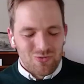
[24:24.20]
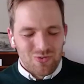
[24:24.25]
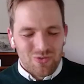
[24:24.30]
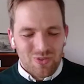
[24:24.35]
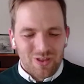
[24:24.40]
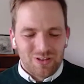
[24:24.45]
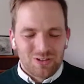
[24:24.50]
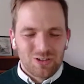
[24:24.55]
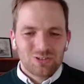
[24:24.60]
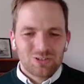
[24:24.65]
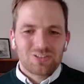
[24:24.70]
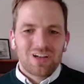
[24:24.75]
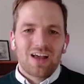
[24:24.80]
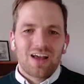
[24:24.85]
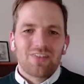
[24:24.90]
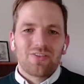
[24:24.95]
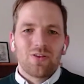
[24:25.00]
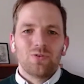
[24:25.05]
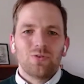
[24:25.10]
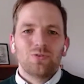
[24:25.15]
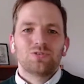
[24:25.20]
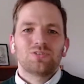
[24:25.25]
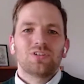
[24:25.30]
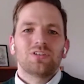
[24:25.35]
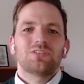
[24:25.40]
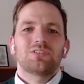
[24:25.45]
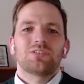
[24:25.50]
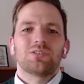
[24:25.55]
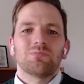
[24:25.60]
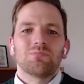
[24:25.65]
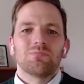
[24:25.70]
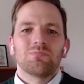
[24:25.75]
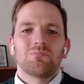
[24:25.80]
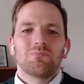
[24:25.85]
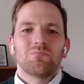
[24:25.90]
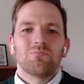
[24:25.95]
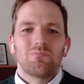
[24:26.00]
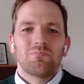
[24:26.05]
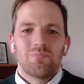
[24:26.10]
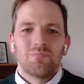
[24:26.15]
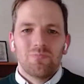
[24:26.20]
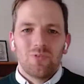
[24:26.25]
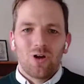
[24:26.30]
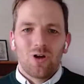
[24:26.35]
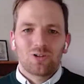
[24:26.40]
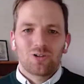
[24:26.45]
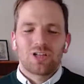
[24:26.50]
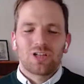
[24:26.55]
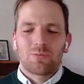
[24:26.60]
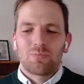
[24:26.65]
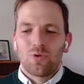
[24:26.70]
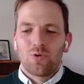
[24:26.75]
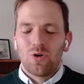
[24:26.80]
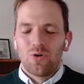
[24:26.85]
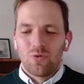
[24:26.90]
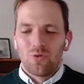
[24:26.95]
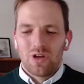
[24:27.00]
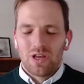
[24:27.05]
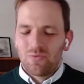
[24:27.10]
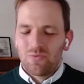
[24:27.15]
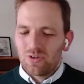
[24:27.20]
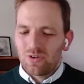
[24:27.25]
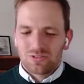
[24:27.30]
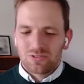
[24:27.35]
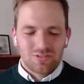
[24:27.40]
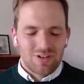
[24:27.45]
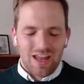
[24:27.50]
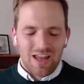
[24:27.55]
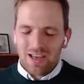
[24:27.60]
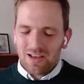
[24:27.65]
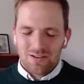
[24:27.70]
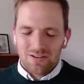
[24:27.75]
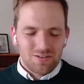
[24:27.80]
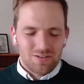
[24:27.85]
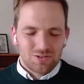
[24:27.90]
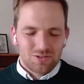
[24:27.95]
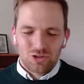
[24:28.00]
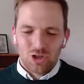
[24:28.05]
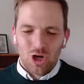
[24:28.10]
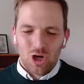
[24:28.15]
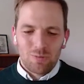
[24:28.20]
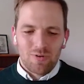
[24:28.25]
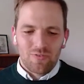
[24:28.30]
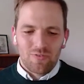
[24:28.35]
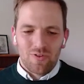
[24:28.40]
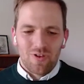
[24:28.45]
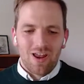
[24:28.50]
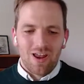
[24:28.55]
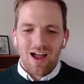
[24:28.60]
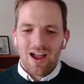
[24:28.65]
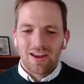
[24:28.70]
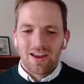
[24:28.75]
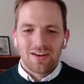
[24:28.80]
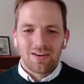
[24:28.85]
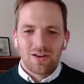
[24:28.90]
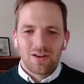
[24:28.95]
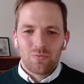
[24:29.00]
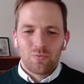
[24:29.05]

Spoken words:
they just got the new system, LogStackPRO. It was like top of the line.